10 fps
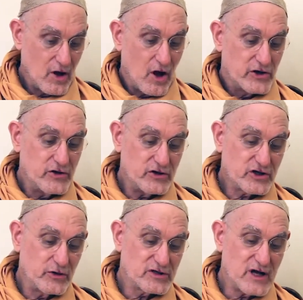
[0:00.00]

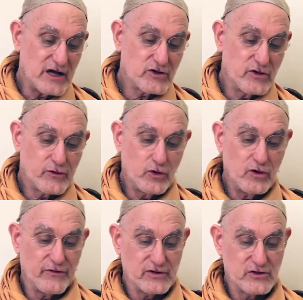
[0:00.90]
Yudhishthira was not sure if
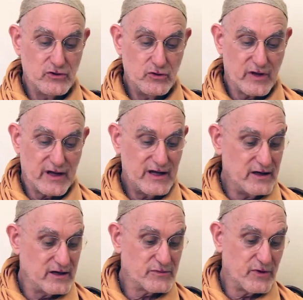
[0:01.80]
Kauravas knew that he and
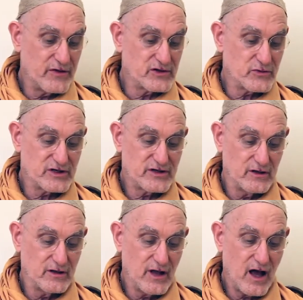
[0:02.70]
his brothers were still
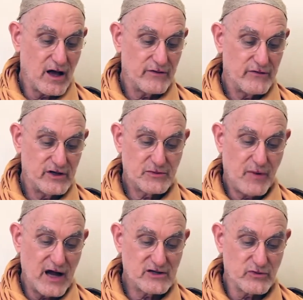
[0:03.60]
alive. Their
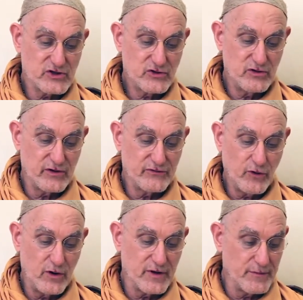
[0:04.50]
spies would soon
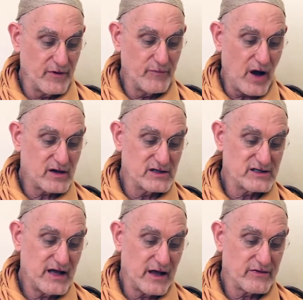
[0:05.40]
inform them of Baka's
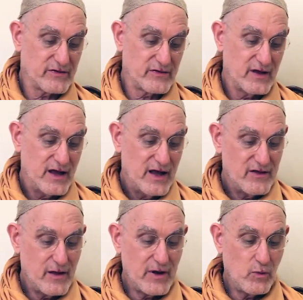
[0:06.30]
death.
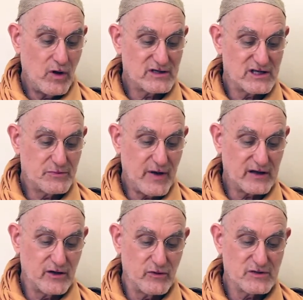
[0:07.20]
They may well suspect
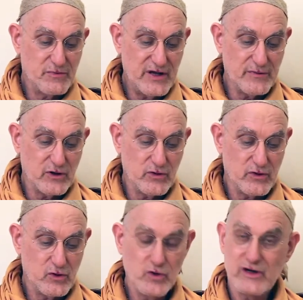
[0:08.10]
it was Bhima
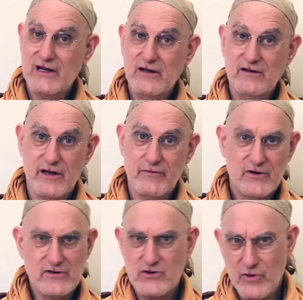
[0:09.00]
who had killed him,
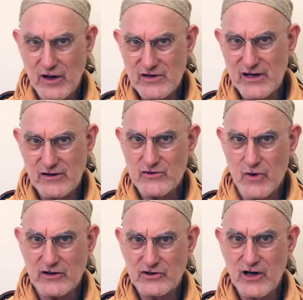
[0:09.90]
because who else kills
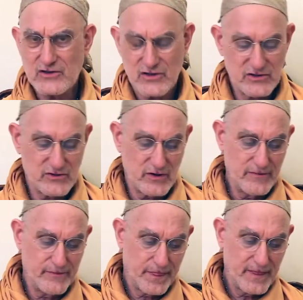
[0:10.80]
Rakshasas, right?
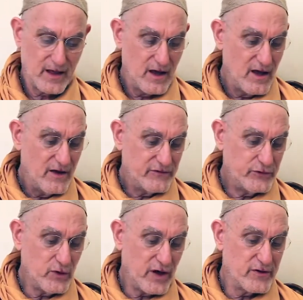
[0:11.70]

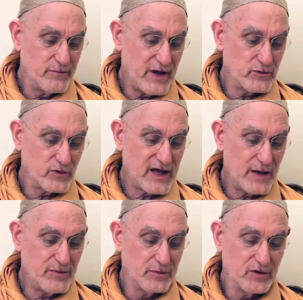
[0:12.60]
Few other men were
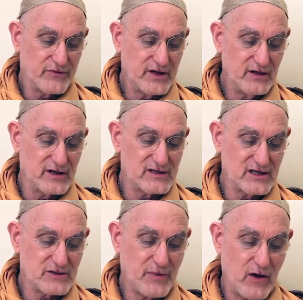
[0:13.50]
capable of killing
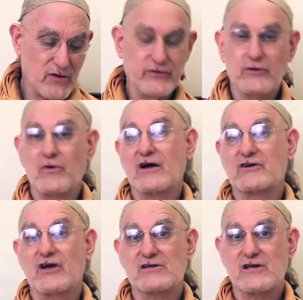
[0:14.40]
such powerful
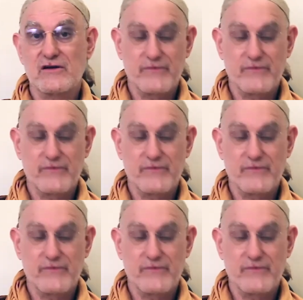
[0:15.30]
Rakshasa.